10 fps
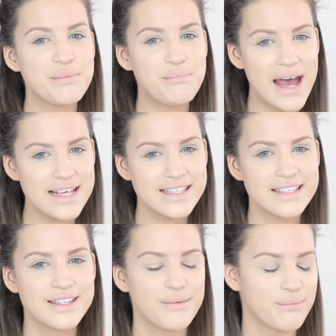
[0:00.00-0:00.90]
the
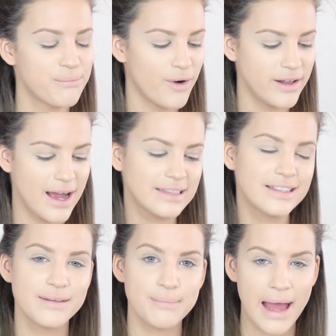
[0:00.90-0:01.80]
best
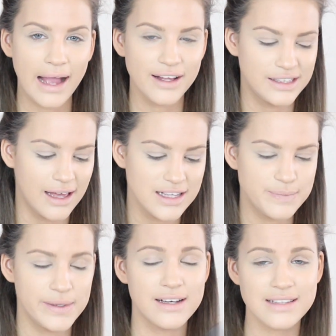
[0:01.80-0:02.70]
product MAC
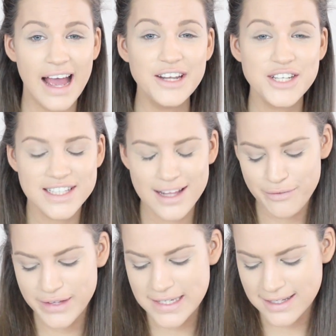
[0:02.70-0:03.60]
does, because I just
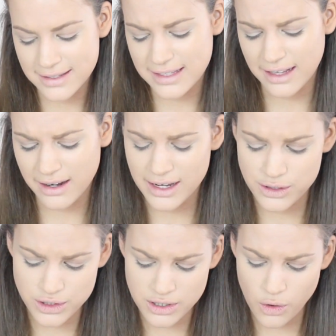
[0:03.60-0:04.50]
love this concealer.
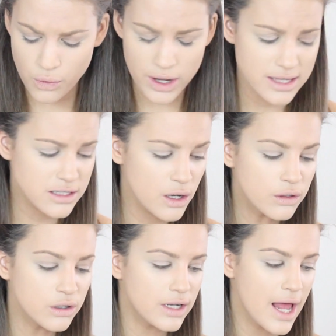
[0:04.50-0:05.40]
It's so
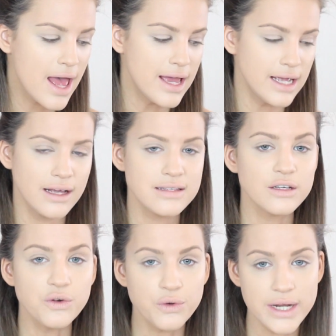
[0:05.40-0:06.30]
good. It
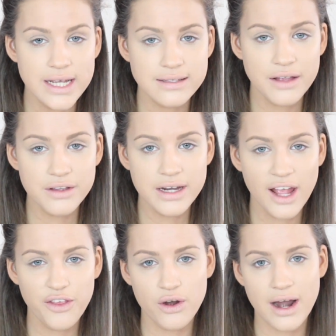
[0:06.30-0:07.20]
doesn't crease
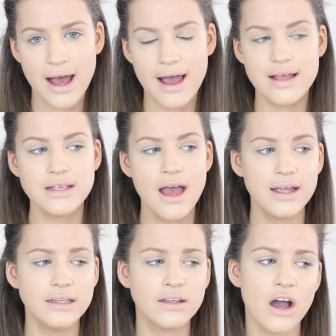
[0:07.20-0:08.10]
underneath your eyes.
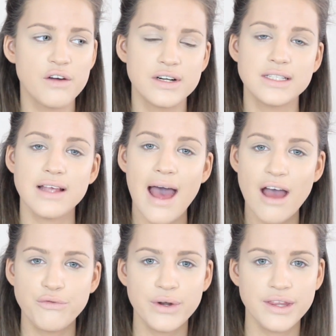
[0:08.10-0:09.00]
It covers
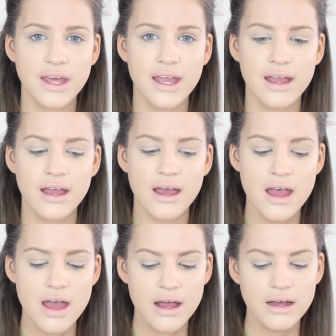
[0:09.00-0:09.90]
everything.
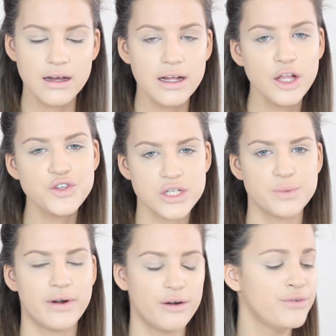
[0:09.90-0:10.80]
It's
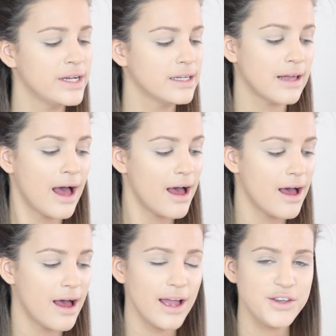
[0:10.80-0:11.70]
just perfect.
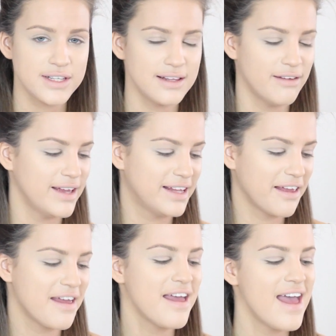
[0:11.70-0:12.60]
I just love it.
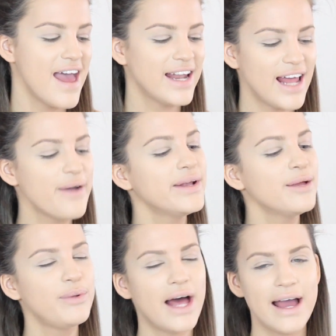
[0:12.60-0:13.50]
And I
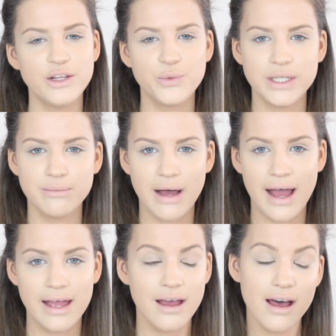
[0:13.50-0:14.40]
will apply it with
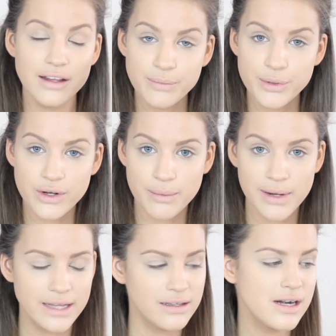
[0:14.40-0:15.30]
my other beauty
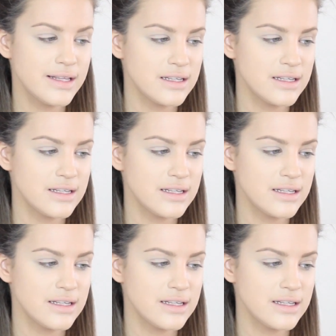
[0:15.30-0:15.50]
blender.